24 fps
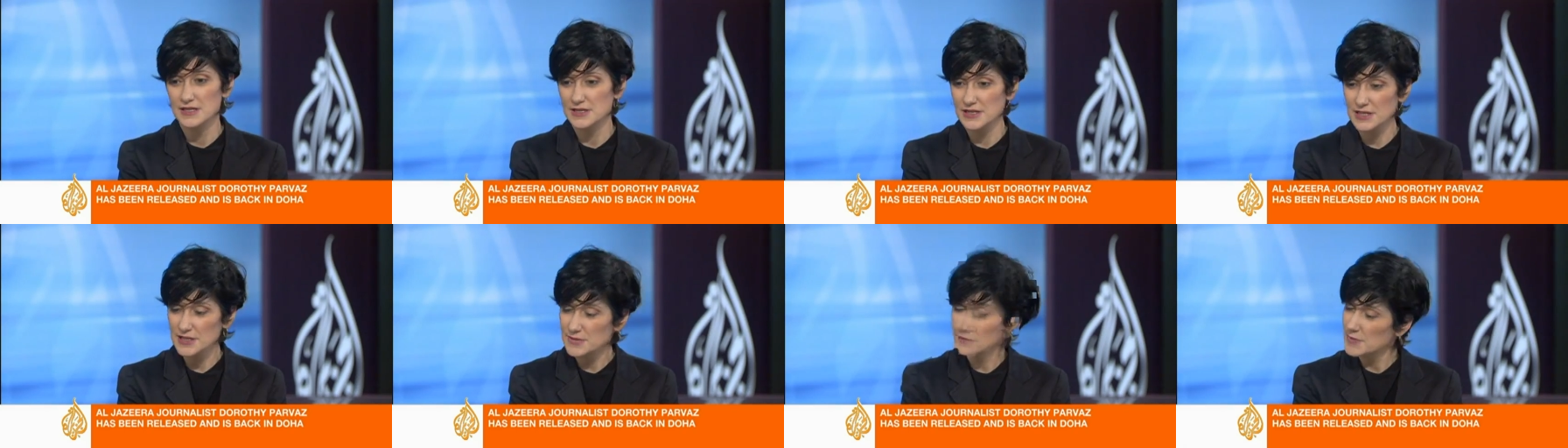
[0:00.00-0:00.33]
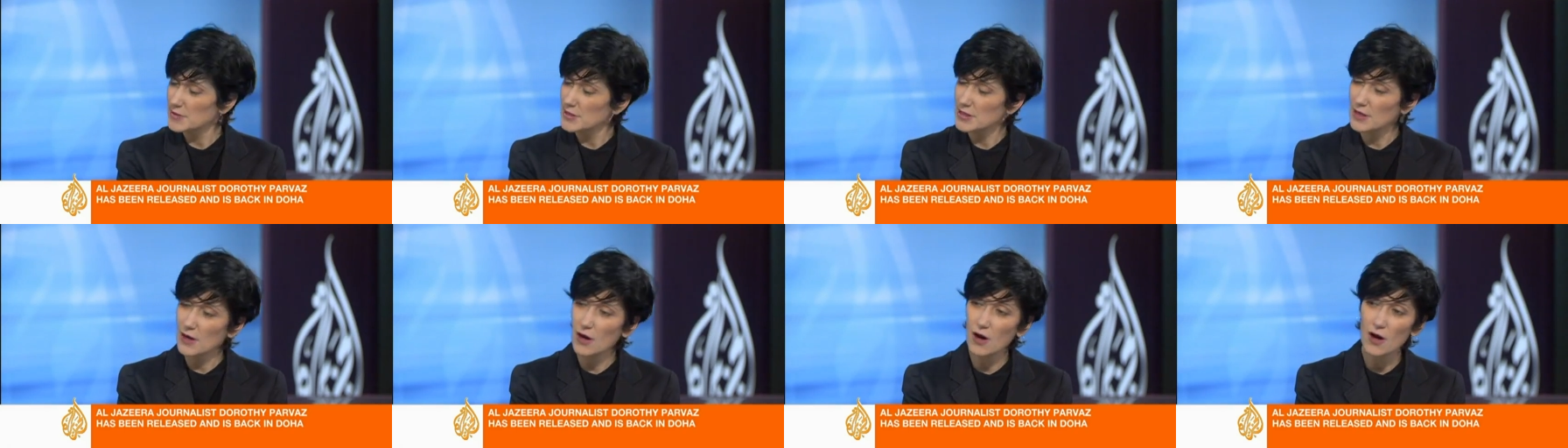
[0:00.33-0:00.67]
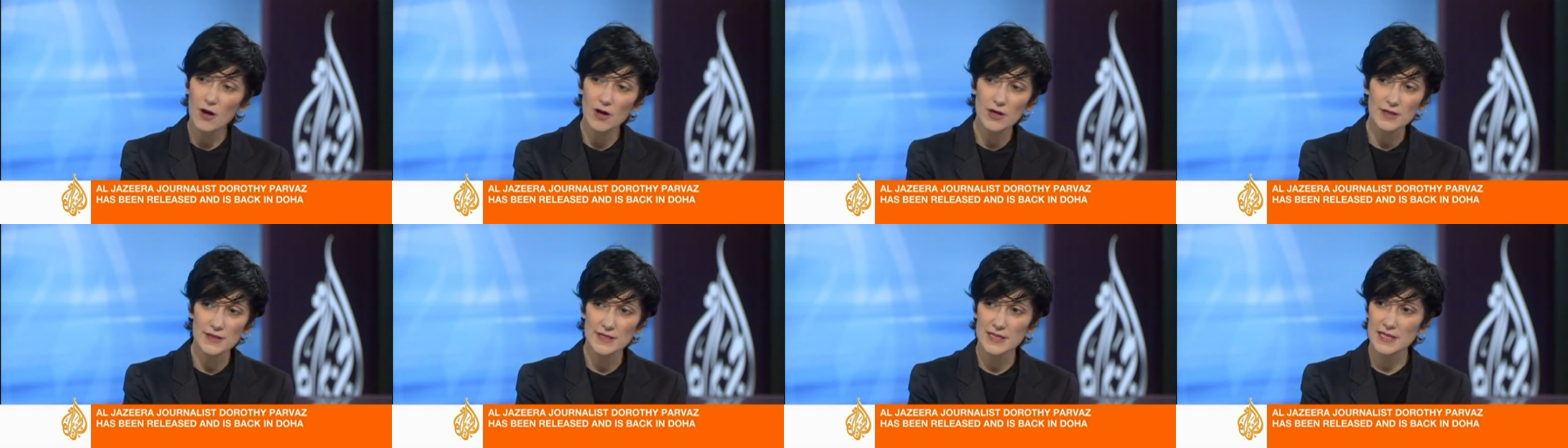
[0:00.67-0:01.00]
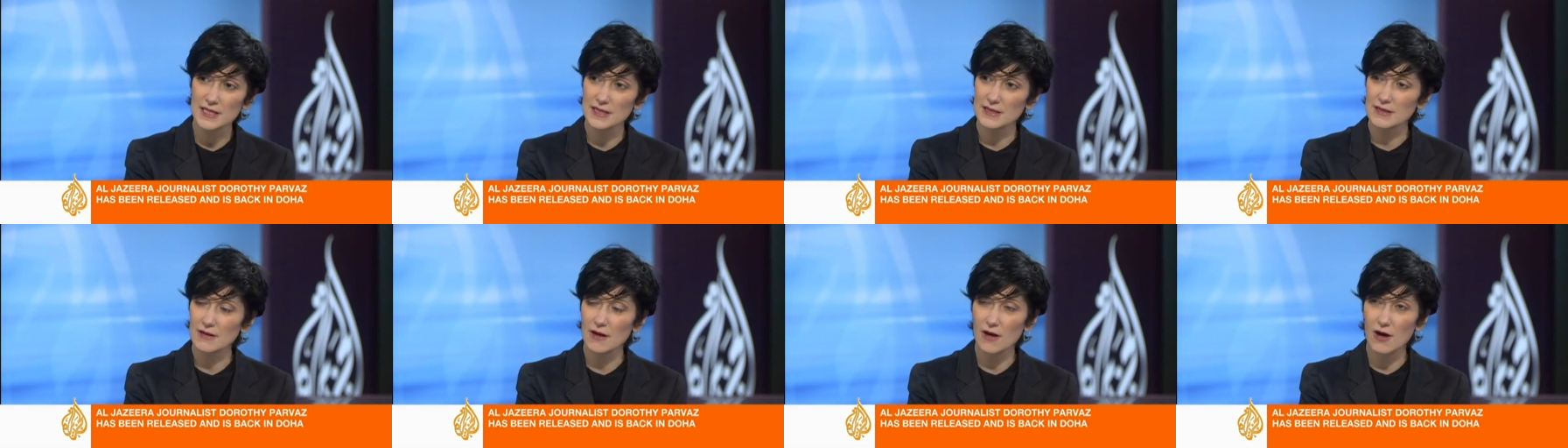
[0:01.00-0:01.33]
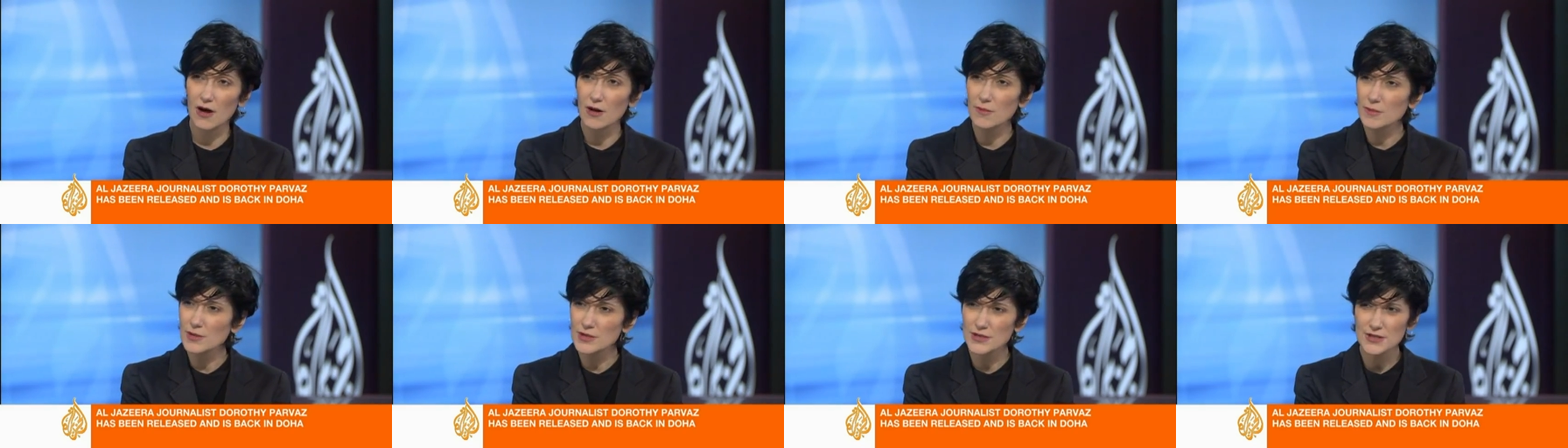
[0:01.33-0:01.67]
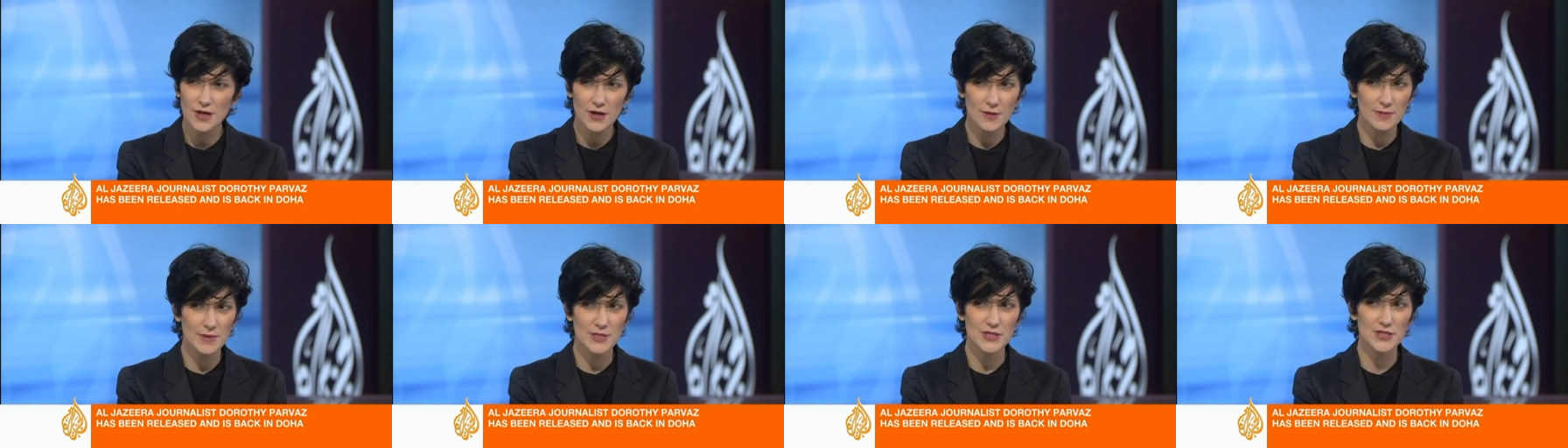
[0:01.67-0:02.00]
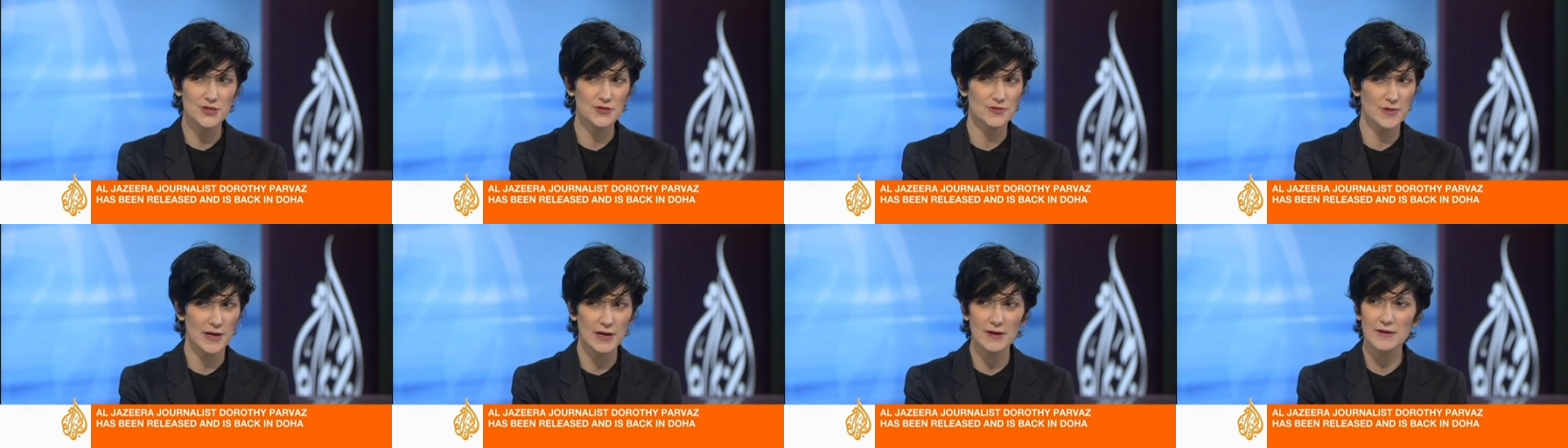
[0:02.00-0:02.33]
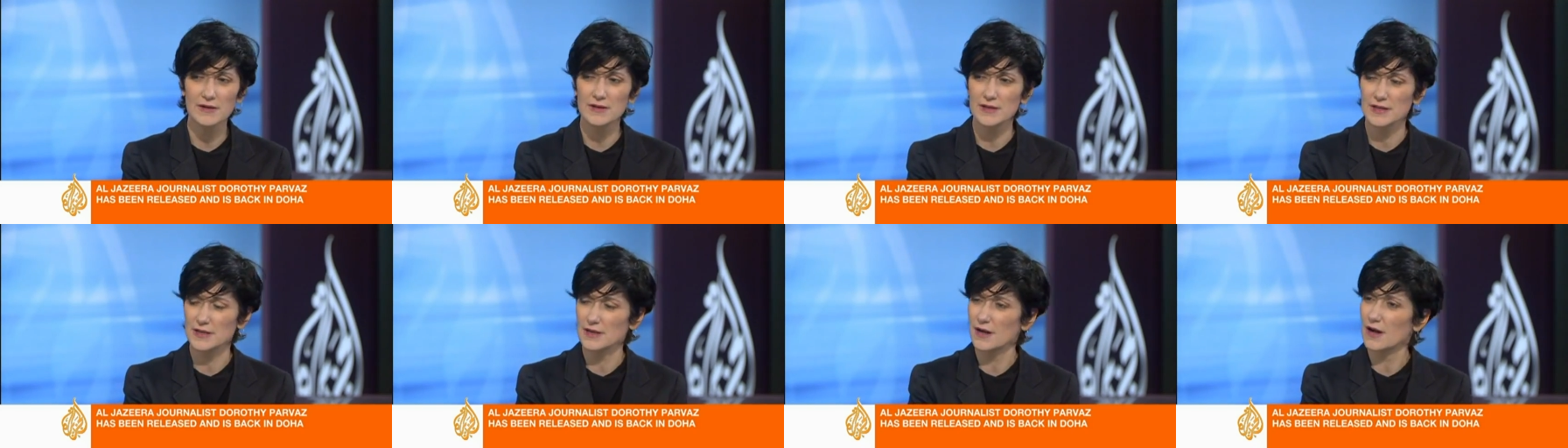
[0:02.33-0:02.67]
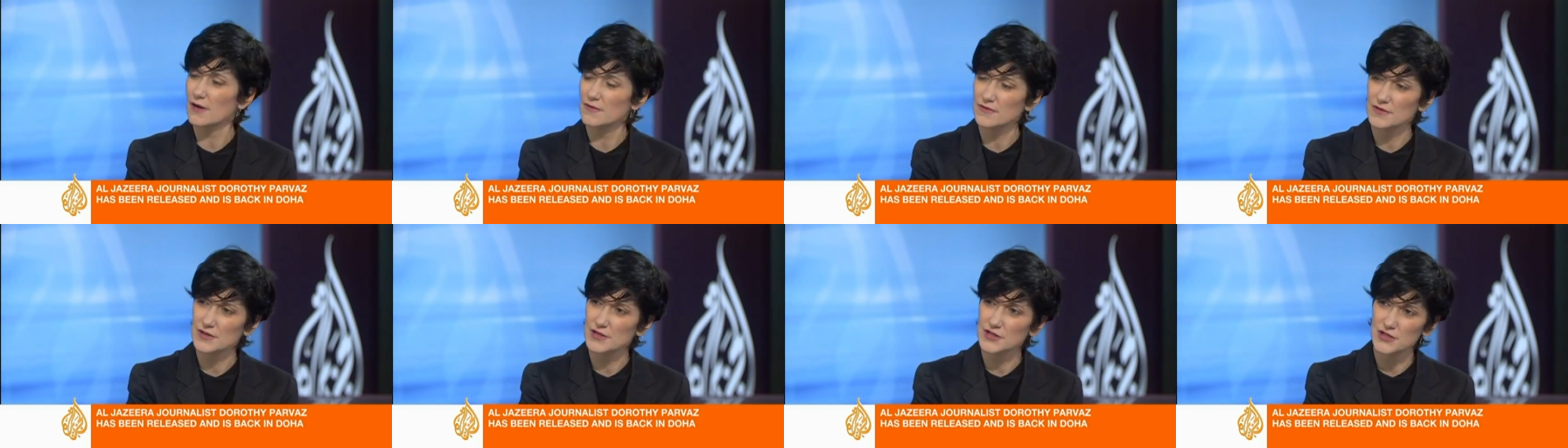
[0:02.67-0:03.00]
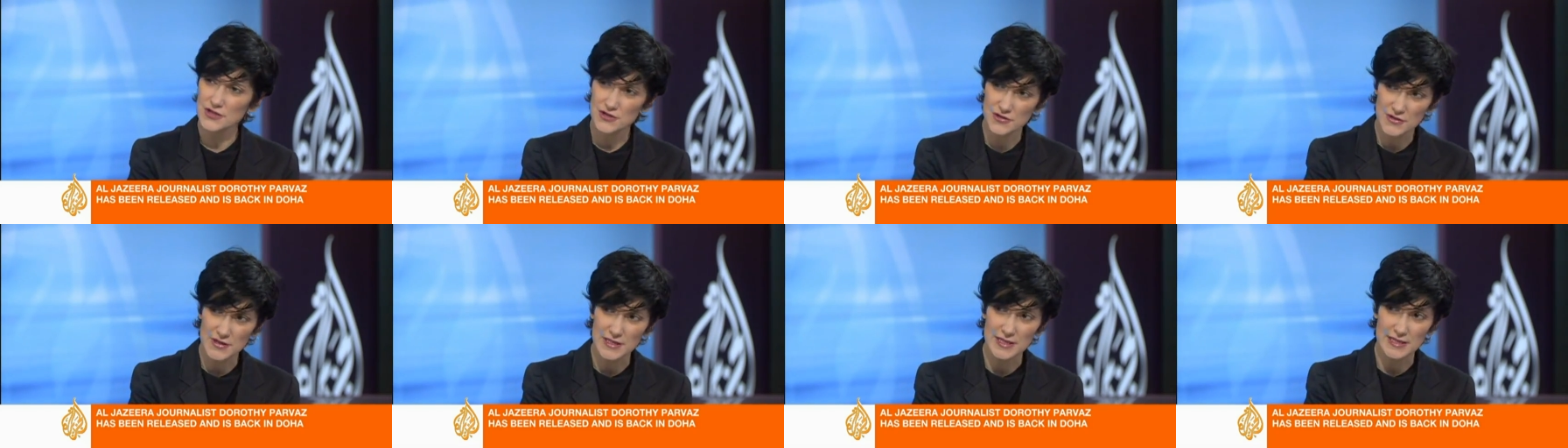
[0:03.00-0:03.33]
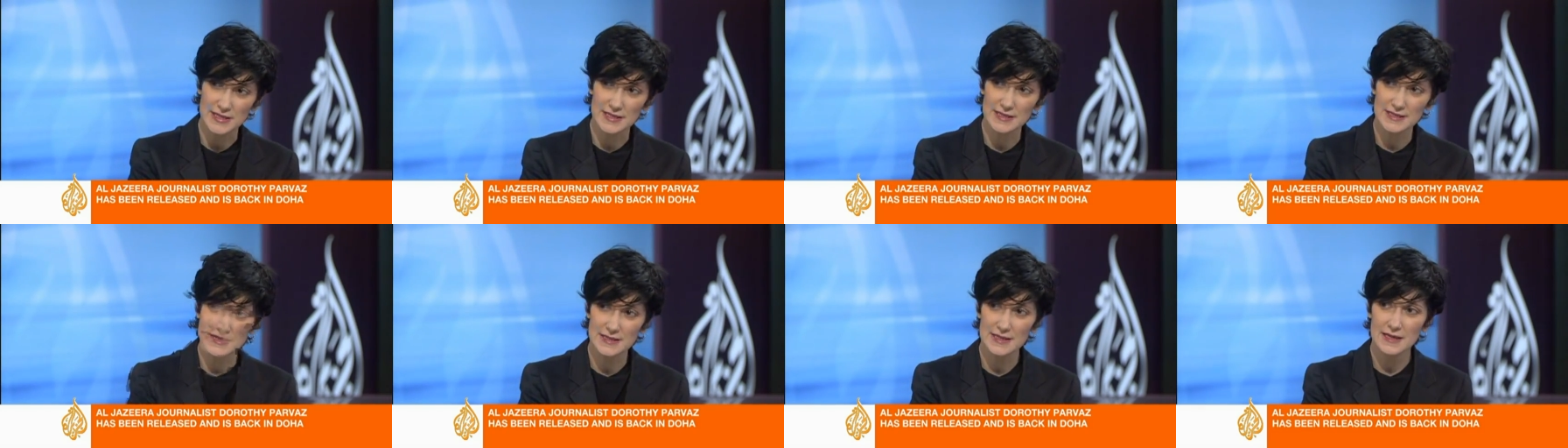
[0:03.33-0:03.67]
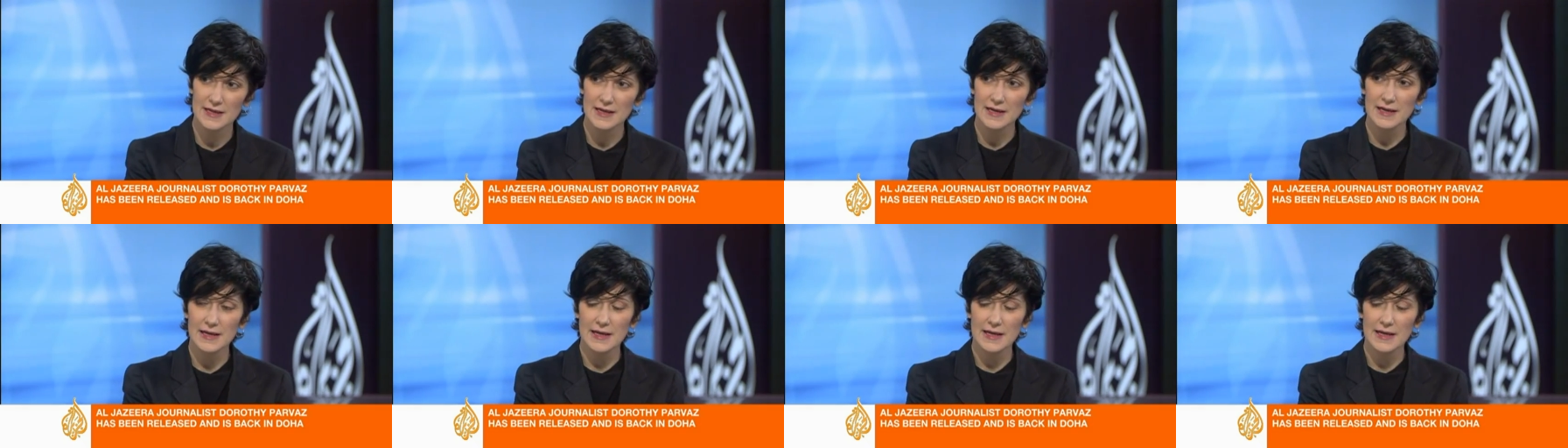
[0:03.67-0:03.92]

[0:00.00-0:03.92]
just being hauled in almost arbitrarily off the streets